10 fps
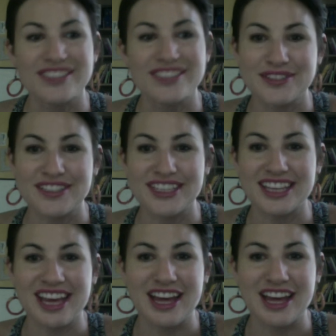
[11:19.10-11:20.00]

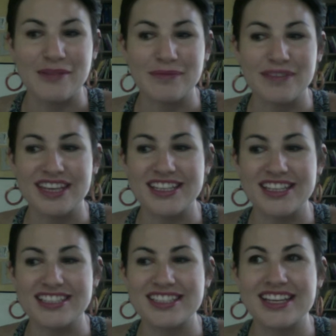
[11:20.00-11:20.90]
doing,
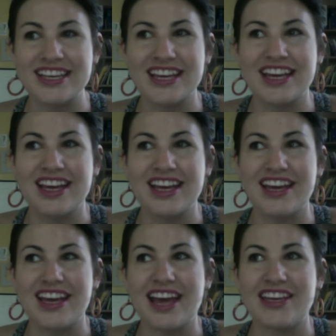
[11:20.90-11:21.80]
because
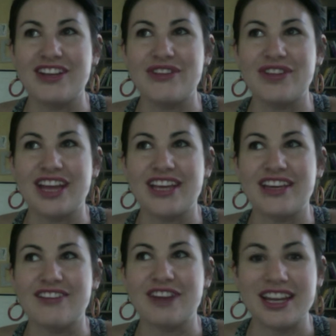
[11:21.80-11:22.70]
like,
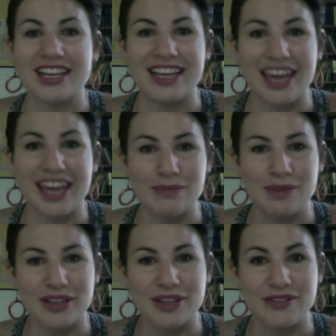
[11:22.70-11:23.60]
writing can
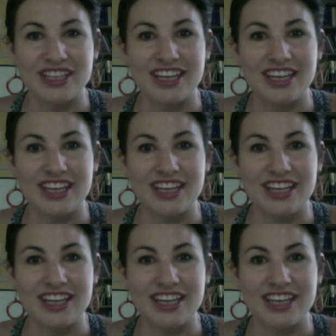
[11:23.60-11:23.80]
be lonely,